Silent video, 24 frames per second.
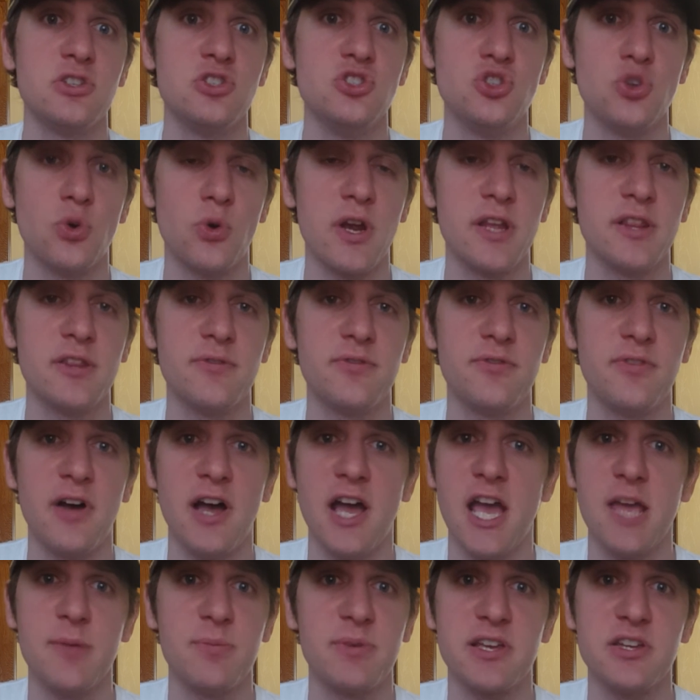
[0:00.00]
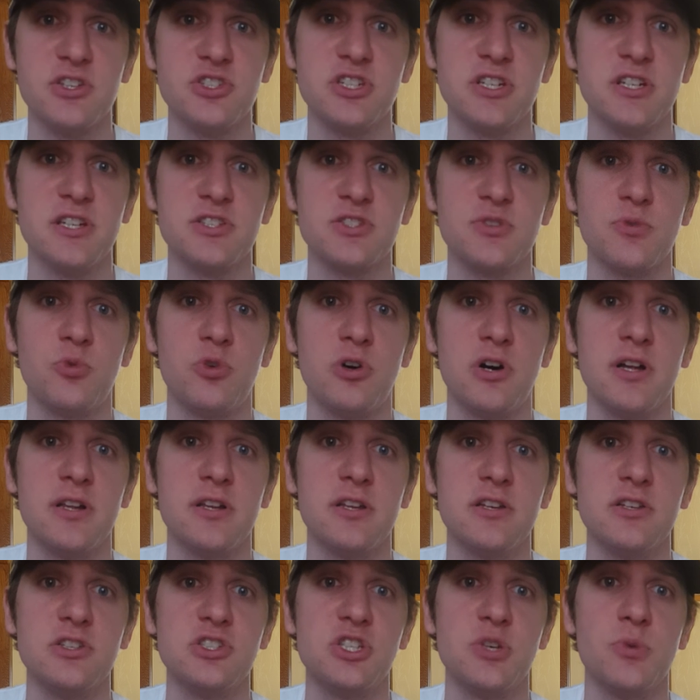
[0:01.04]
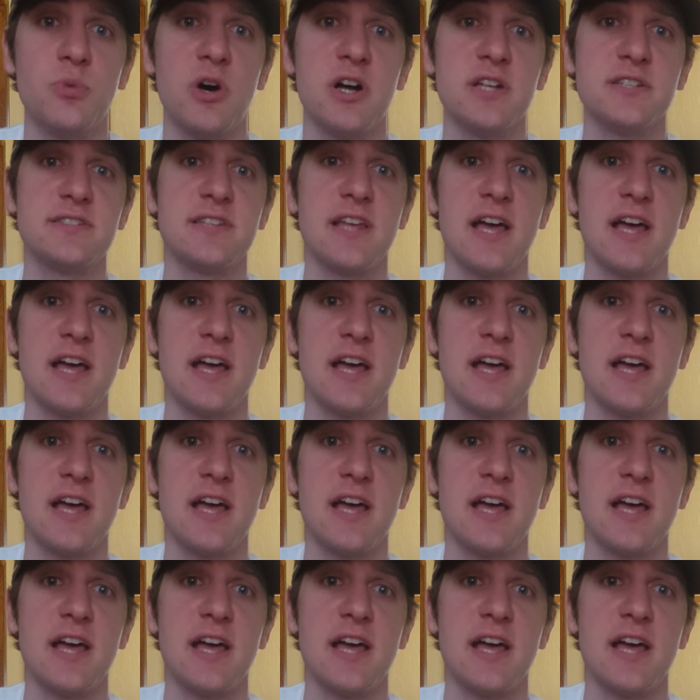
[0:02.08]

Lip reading: join the fight because she wants